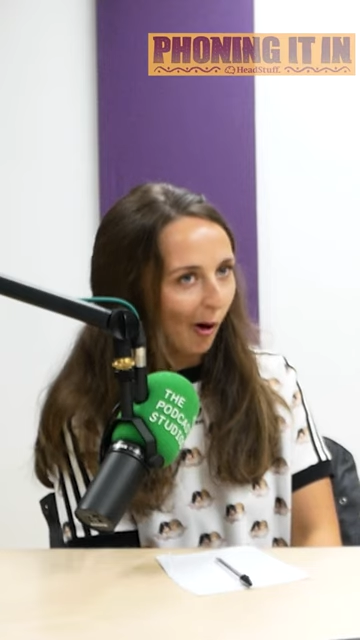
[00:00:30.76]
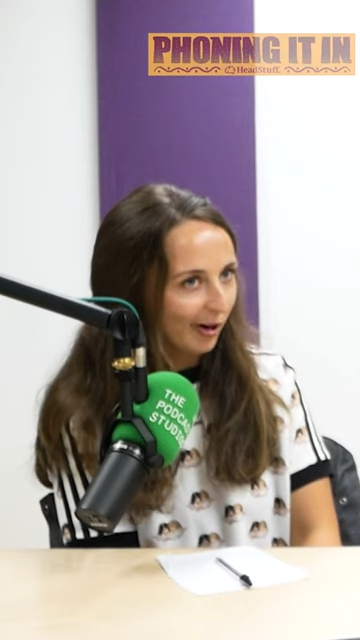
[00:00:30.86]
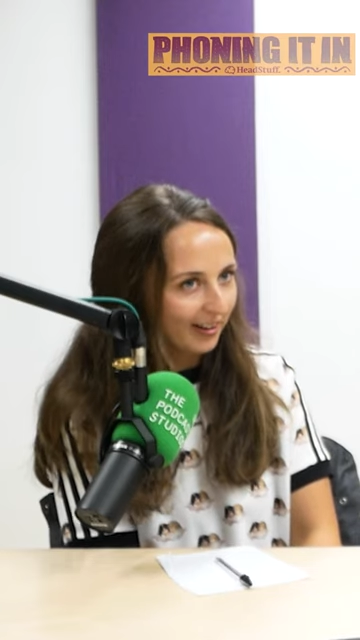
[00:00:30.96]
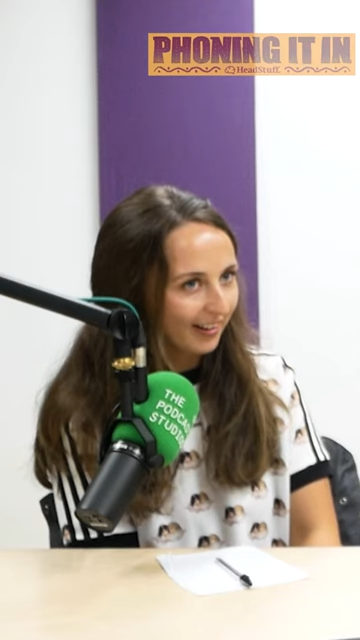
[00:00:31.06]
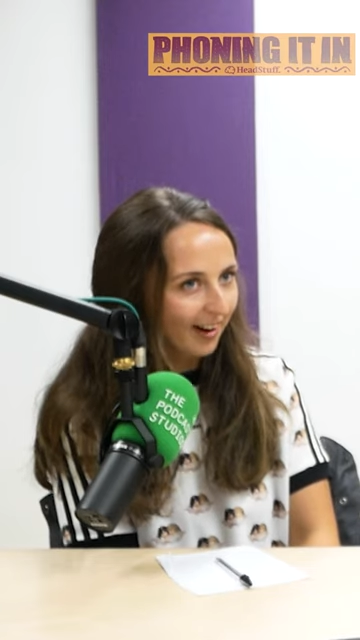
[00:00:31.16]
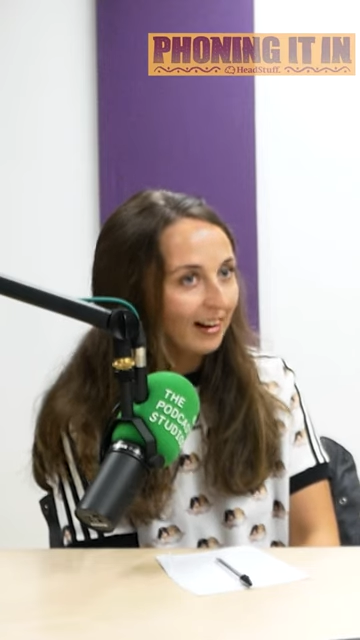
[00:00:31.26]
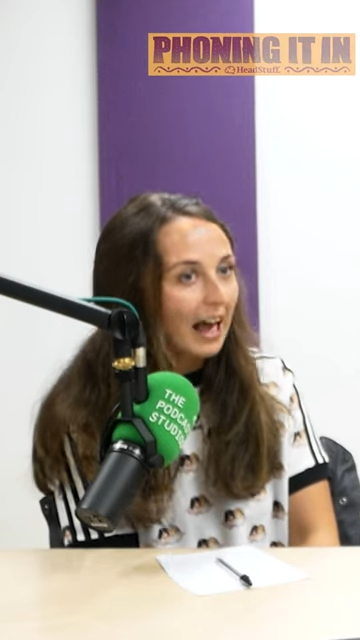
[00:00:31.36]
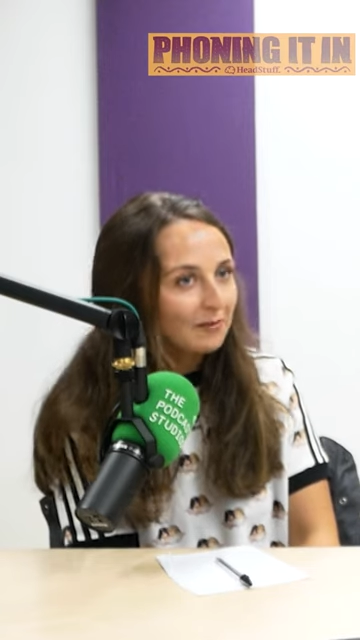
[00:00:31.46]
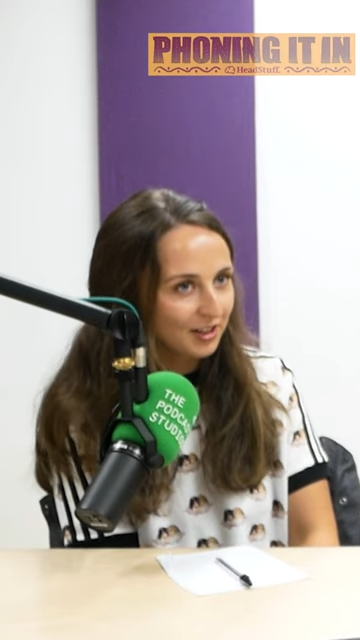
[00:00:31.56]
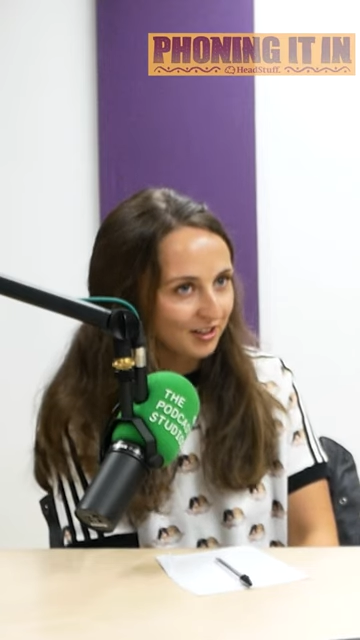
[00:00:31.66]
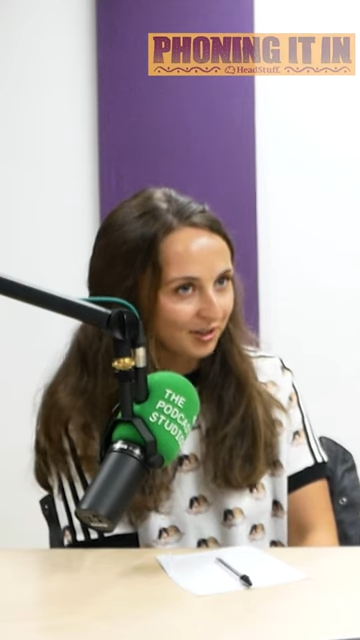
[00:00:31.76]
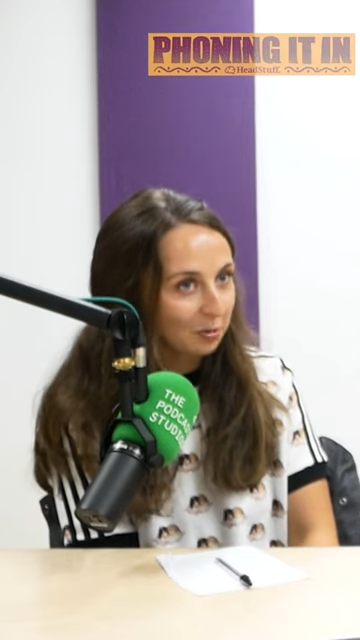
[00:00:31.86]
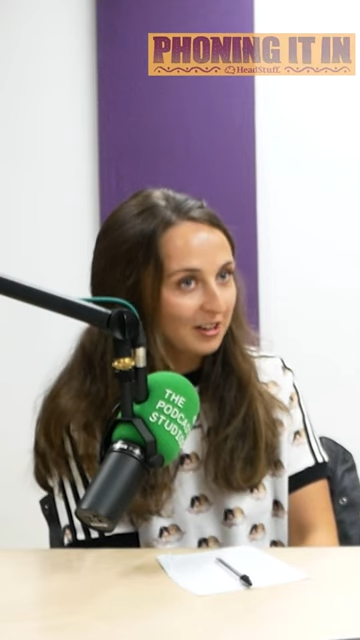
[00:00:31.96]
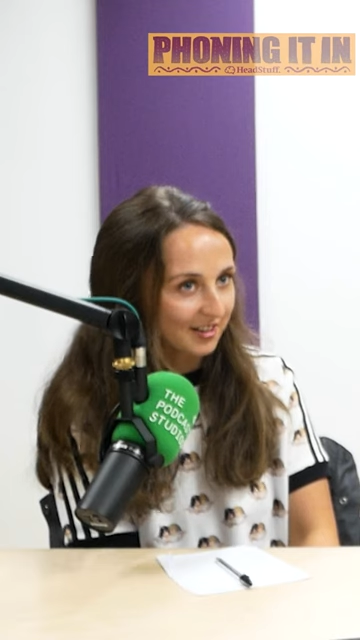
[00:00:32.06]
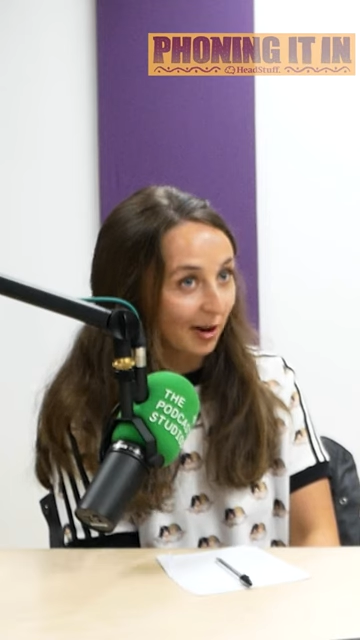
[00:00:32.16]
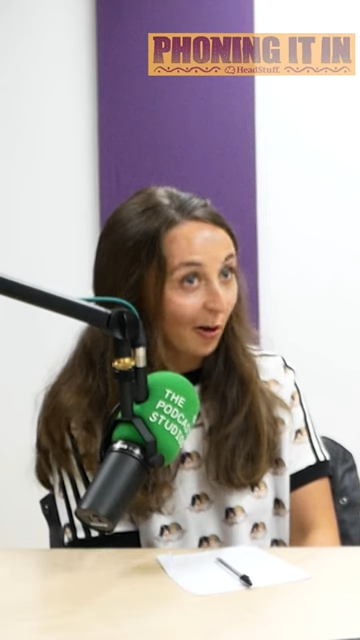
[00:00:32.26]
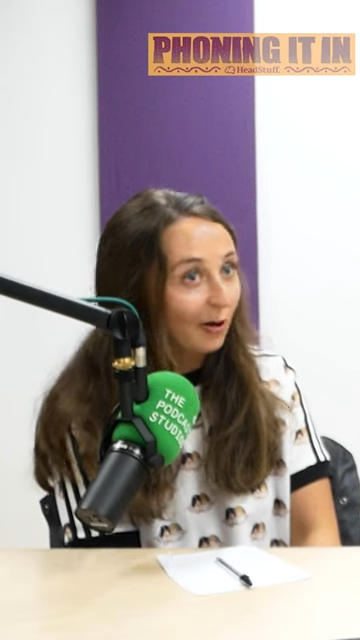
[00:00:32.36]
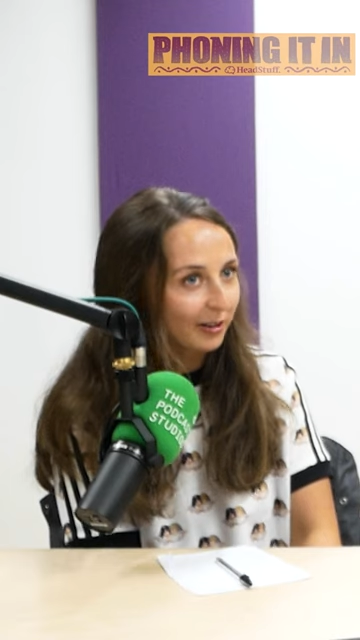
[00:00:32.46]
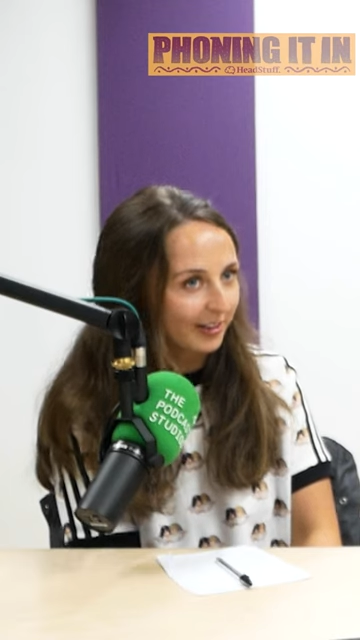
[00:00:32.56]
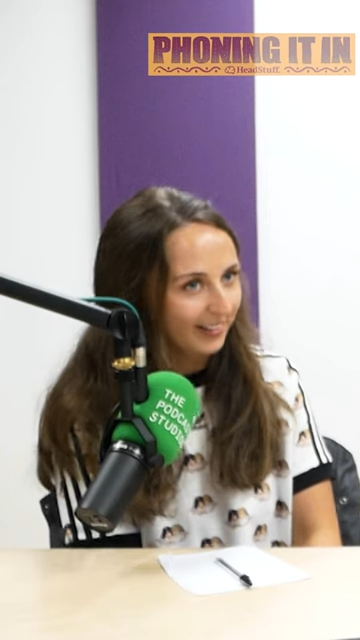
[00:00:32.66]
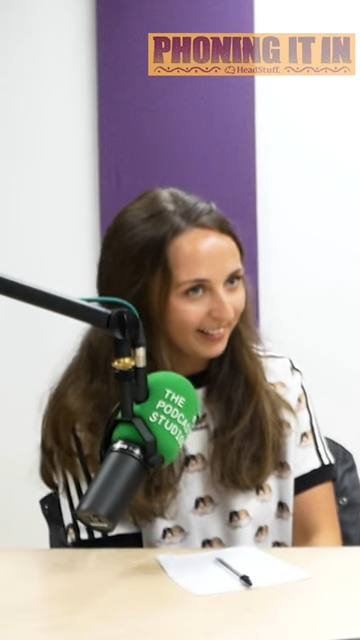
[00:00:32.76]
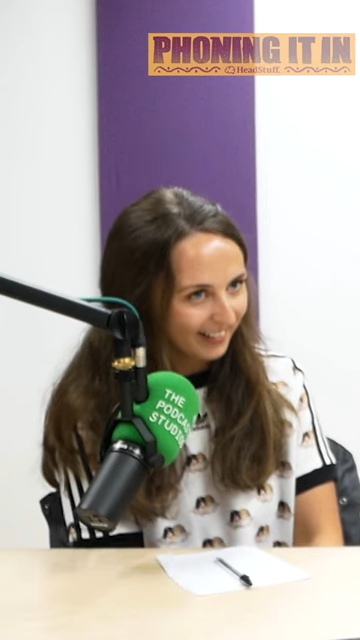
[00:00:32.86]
hook. I'll have to source the hook.